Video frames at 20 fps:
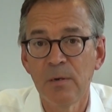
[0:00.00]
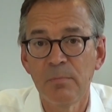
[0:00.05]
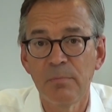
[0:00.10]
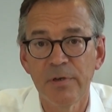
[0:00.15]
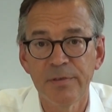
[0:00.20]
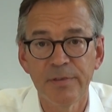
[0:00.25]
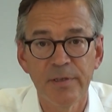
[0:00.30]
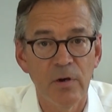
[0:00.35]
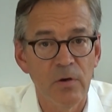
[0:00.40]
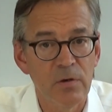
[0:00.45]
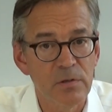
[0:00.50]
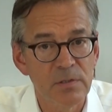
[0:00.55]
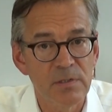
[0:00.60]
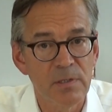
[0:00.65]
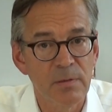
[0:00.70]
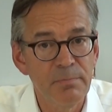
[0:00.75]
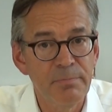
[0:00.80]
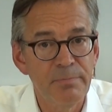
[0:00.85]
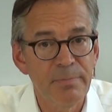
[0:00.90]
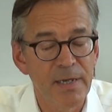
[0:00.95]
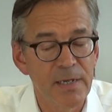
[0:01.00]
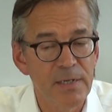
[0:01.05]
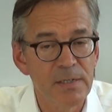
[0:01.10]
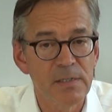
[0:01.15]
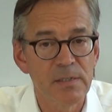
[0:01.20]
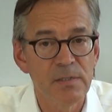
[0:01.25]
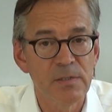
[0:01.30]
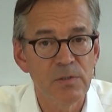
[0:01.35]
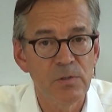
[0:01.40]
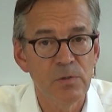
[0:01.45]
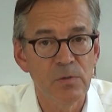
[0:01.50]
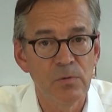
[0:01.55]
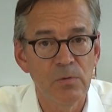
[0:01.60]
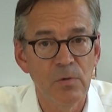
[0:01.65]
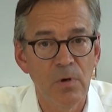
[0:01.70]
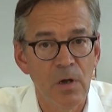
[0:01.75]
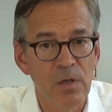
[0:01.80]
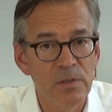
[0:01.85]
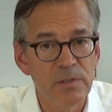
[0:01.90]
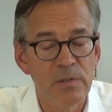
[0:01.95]
but there are some patients who
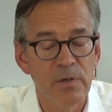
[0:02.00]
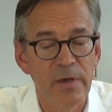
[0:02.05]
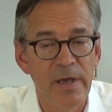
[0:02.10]
also